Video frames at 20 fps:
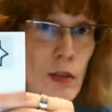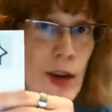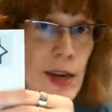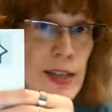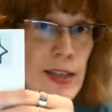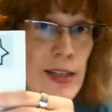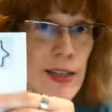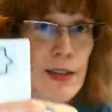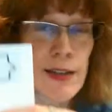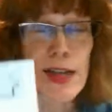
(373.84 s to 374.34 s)

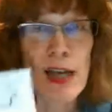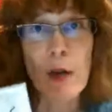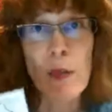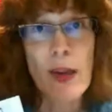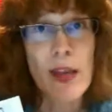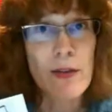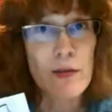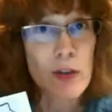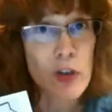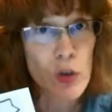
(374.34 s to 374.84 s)
idea, now we
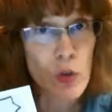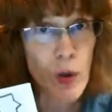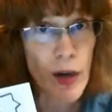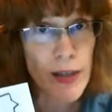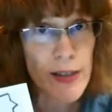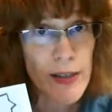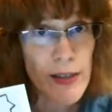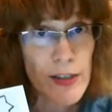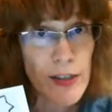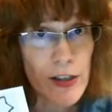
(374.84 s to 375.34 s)
have two
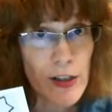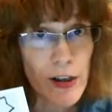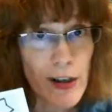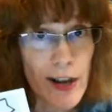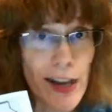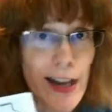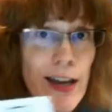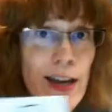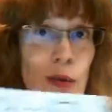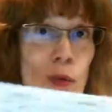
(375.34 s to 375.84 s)
ideas in our
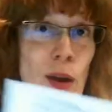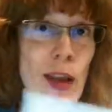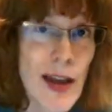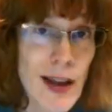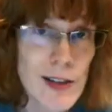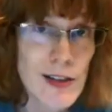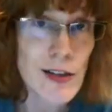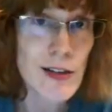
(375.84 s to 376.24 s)
head, we ask